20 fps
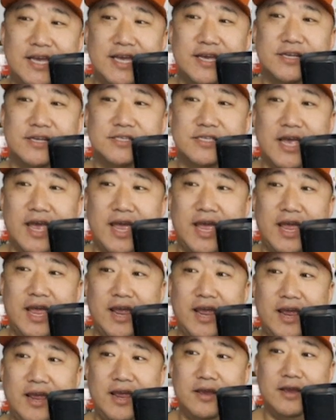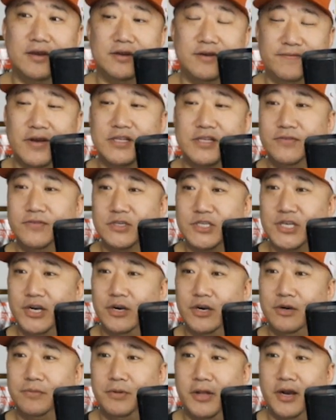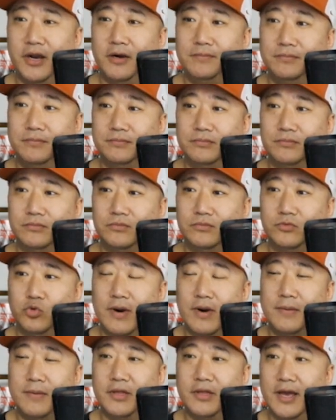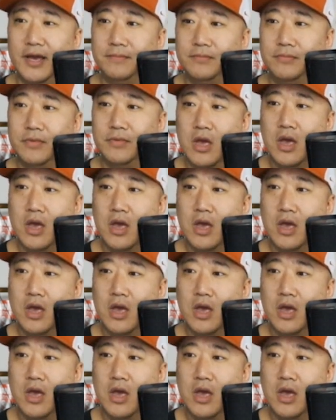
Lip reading: is a defensive interior player. Remember that.